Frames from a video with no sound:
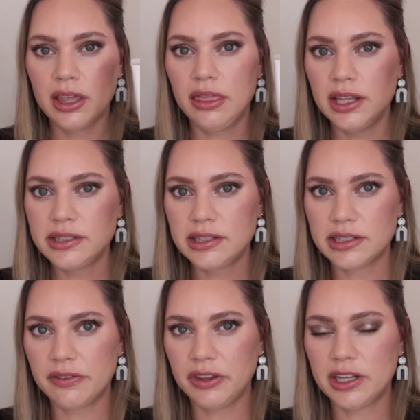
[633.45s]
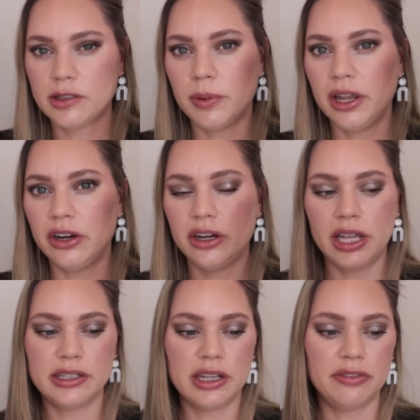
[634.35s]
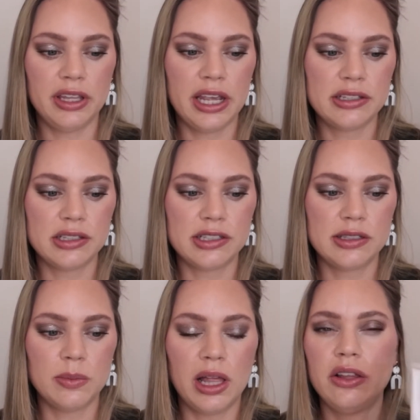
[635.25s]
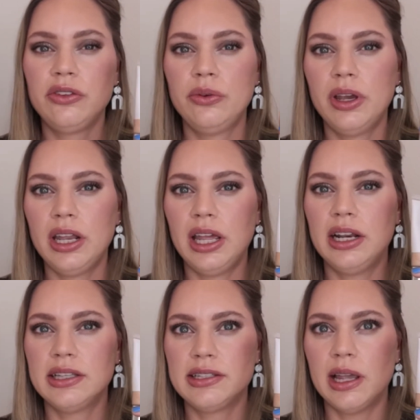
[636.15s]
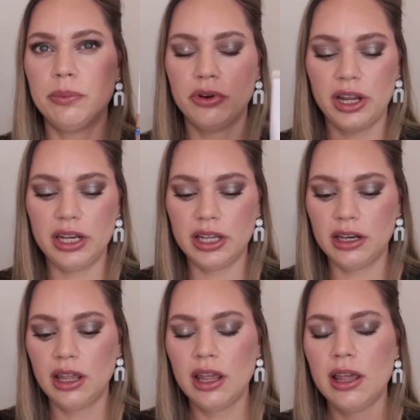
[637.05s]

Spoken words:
This is definitely expired. It definitely has a smell to it and it's separated.